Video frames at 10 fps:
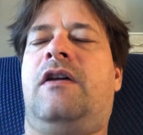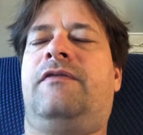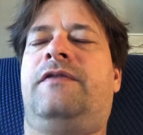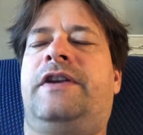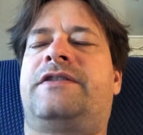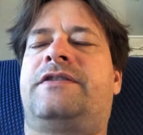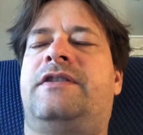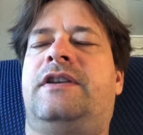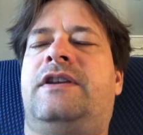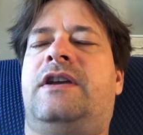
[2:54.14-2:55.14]
fix
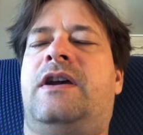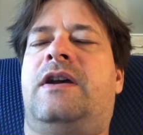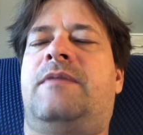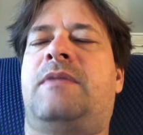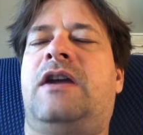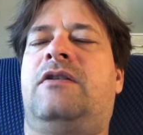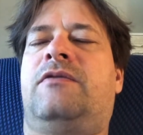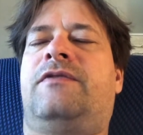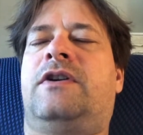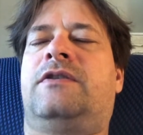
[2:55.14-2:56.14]
the
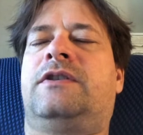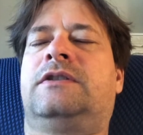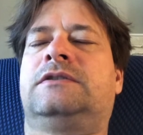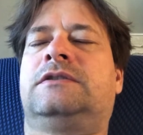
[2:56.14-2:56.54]
microphone